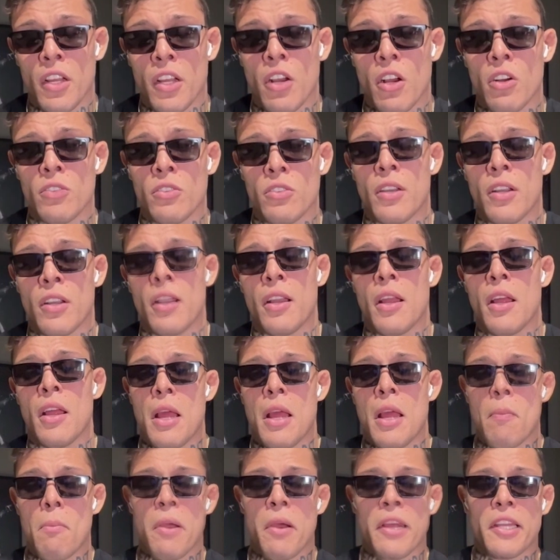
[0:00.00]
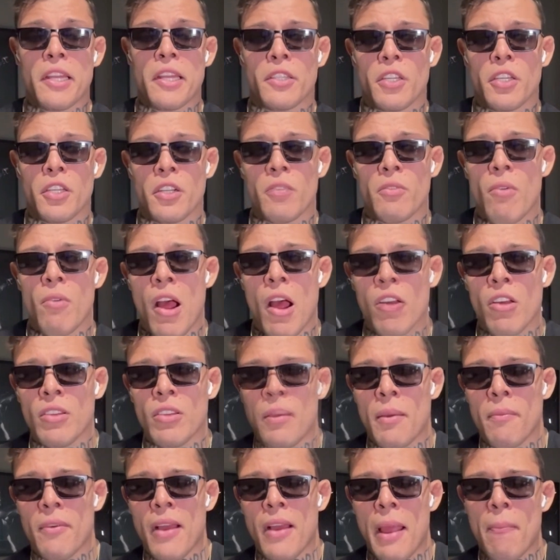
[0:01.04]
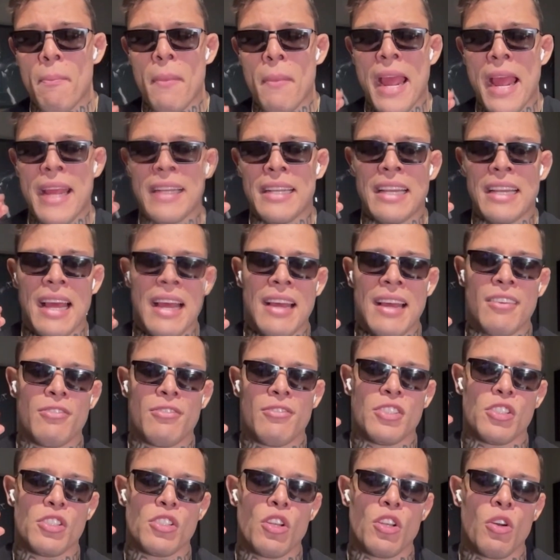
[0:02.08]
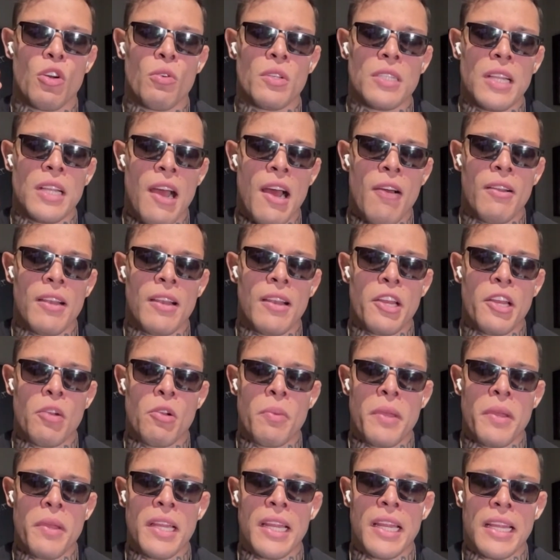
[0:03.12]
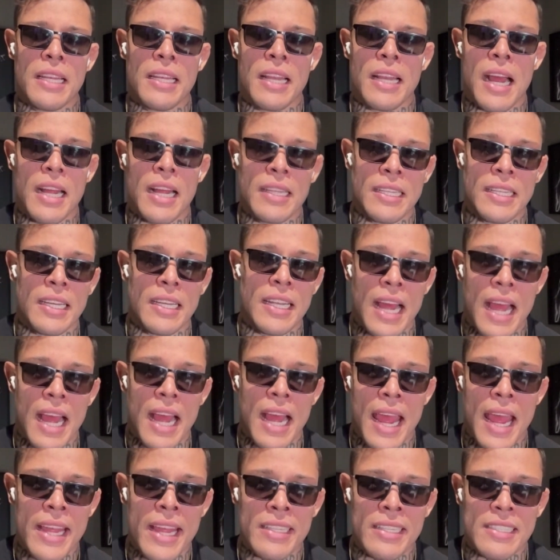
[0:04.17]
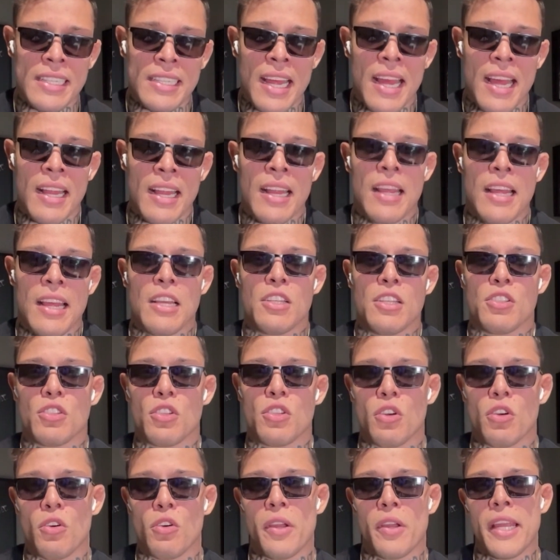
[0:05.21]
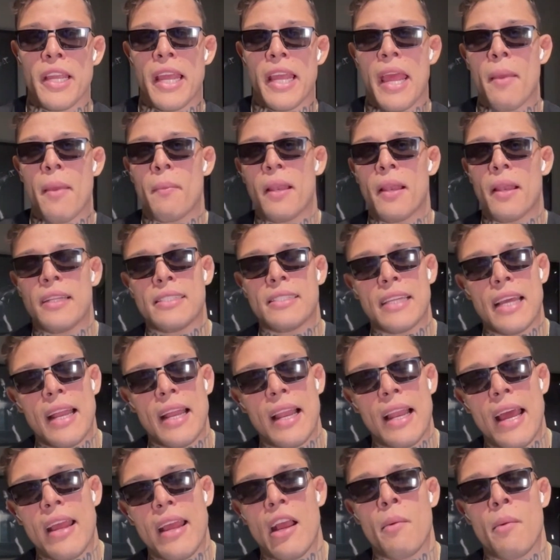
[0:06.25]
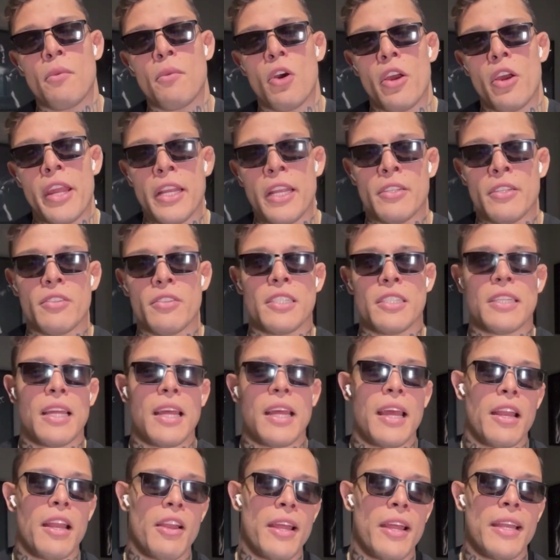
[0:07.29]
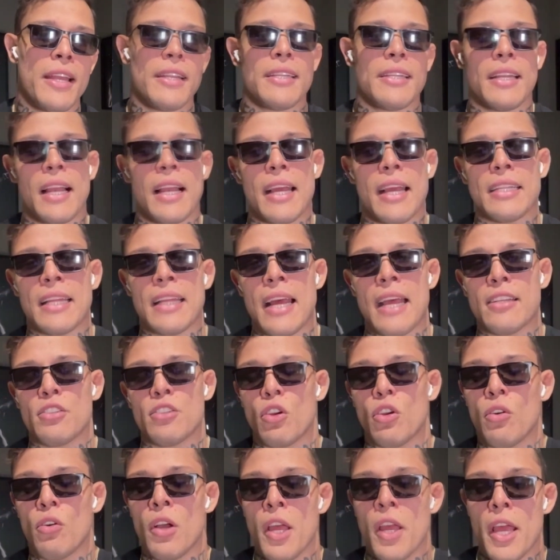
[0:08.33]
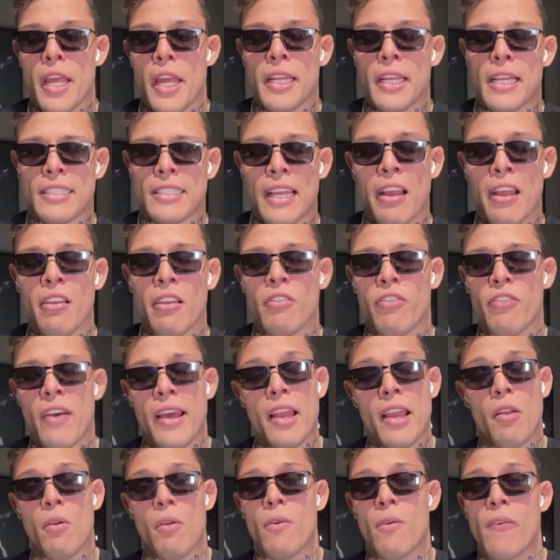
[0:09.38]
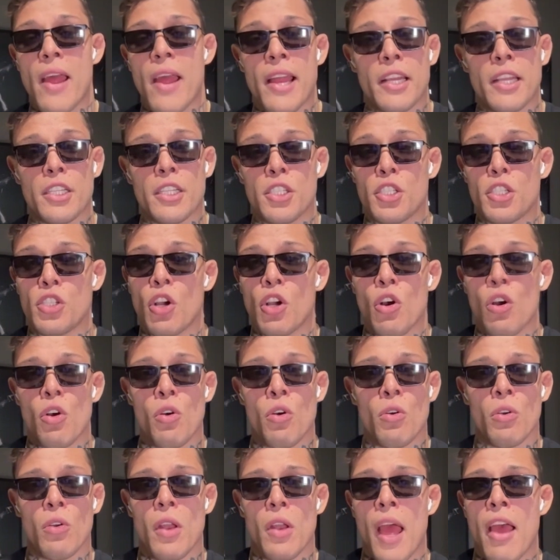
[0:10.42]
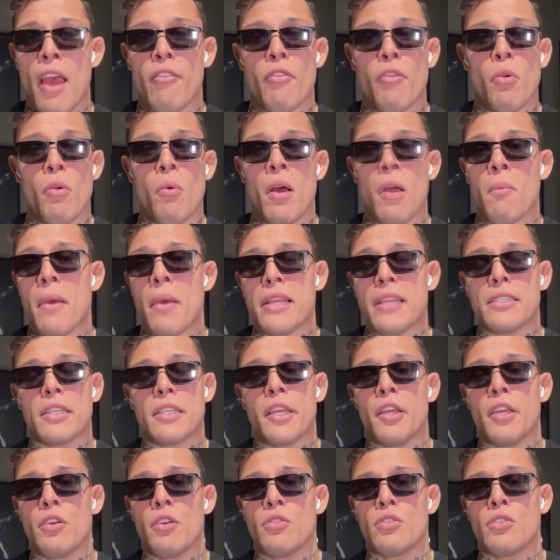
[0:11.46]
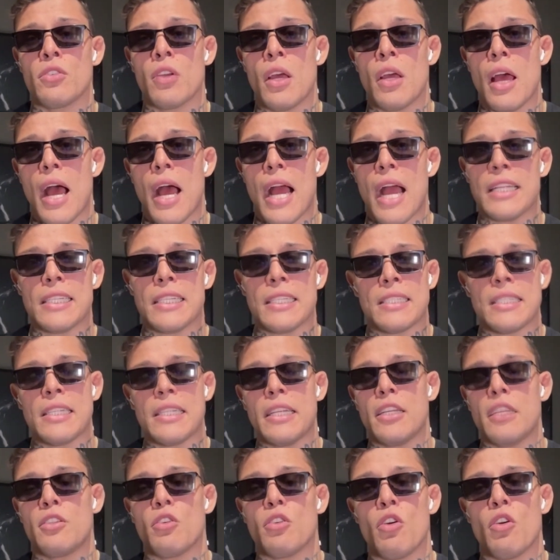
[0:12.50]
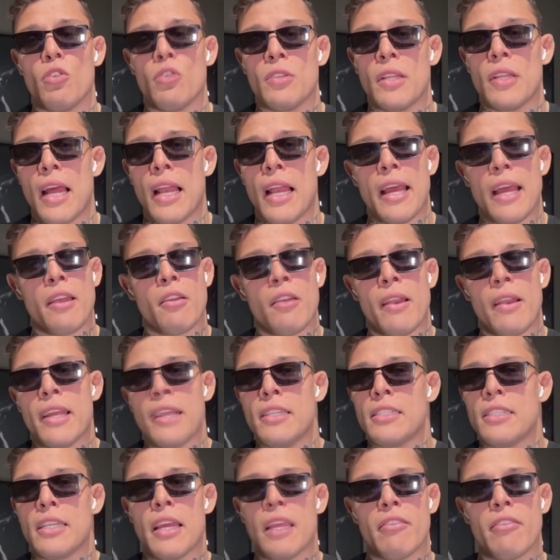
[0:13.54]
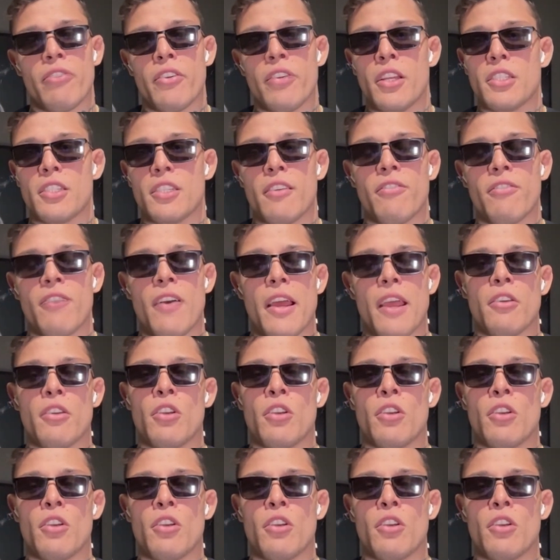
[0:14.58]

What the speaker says: the contract. But in the third round, I might have slowed down a little bit, and Dana hates that. So he came and said like, I'm not interested or anything like that. So in the second fight, I already showed everyone my skills. I just needed to go there like crazy and finish the fight.